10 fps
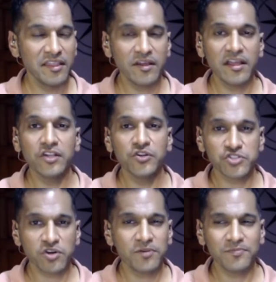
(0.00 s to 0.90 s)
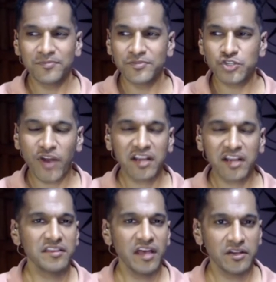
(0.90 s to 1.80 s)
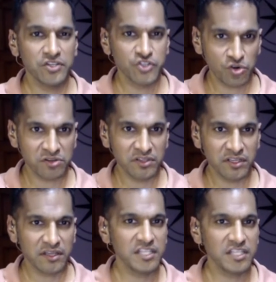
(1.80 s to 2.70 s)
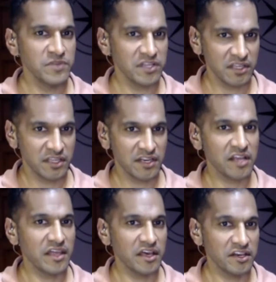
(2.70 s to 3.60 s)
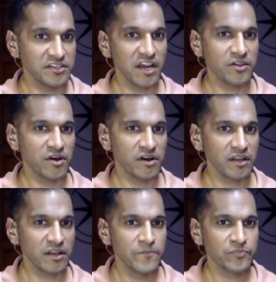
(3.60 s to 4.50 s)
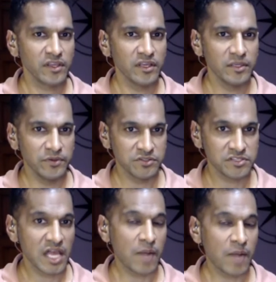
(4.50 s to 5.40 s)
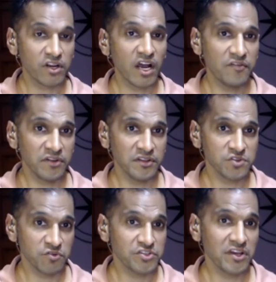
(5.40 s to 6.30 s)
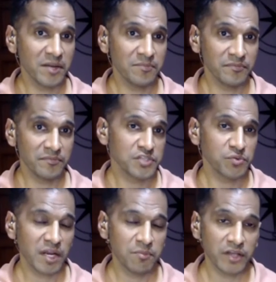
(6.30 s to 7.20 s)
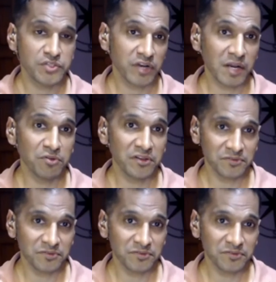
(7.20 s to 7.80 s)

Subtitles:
and you start tracking that, journaling it and speaking it out loud in dialogue, it builds a lot more confidence over time. That's what I believe.